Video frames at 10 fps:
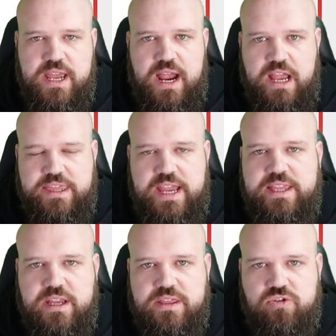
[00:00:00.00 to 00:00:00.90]
and then
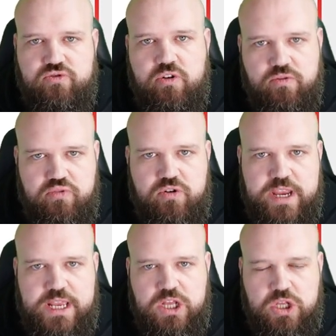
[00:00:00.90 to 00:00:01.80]
the Grand
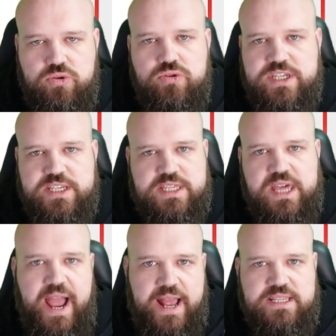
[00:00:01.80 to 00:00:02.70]
Prix loses
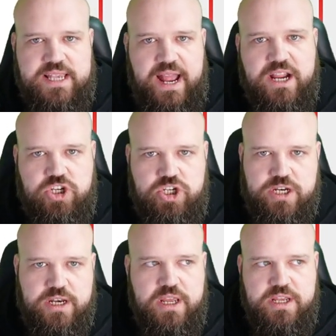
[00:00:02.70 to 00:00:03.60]
that action.